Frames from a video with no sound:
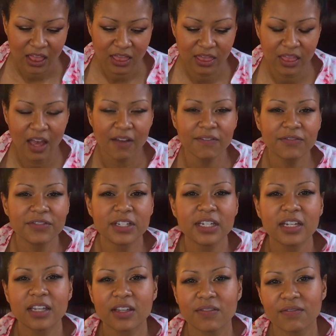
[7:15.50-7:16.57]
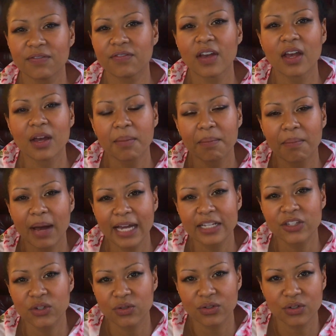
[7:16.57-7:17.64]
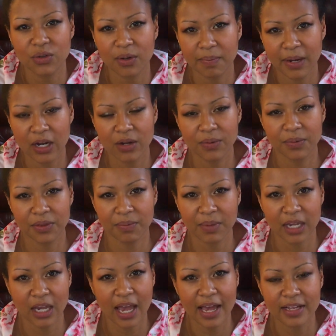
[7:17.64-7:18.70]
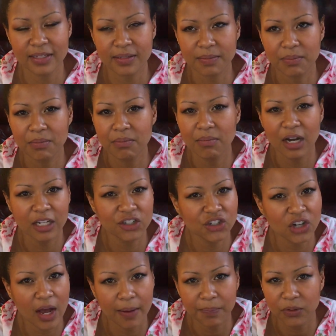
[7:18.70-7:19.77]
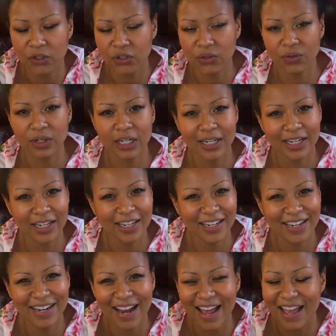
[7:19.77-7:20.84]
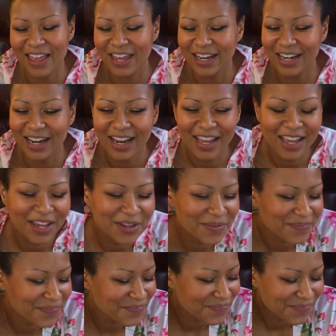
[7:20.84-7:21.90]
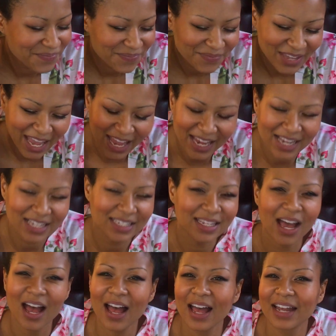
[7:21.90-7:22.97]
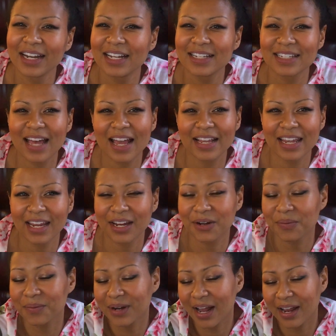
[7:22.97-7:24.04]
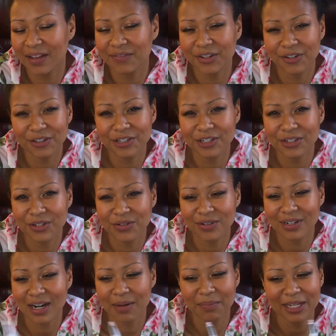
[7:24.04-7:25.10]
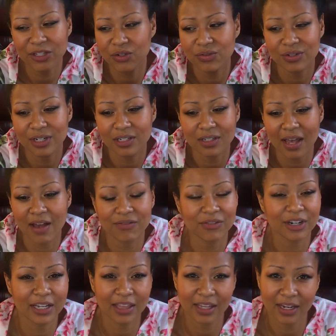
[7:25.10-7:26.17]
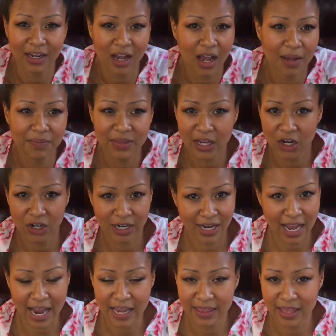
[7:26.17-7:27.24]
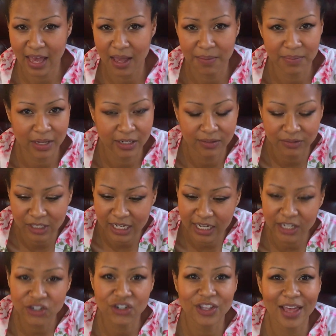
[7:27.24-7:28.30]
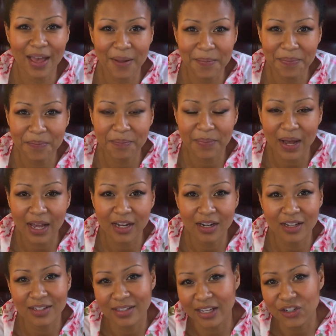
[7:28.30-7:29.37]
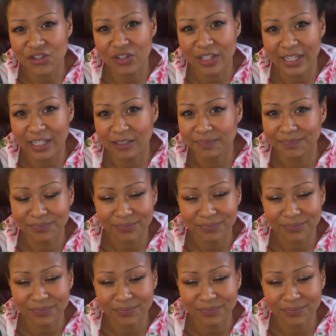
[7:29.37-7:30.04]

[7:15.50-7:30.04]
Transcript: love to give my students who are paired with me as much opportunity and hands-on as I can. When I have a nursing student, my student does everything. I'm there to guide them and teach them, but essentially,